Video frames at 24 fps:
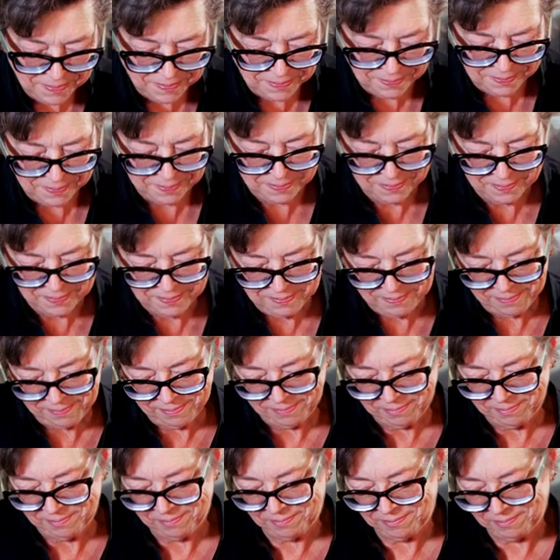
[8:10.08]

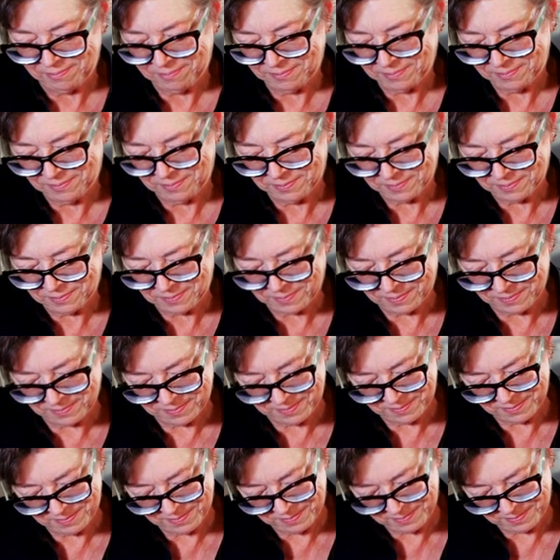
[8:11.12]

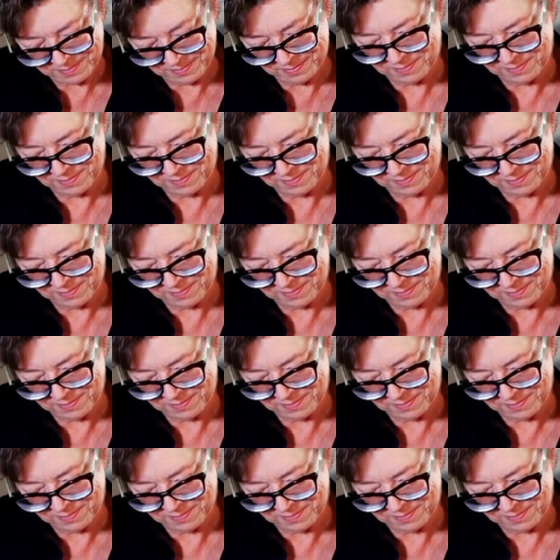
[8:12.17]
Nobody speaks.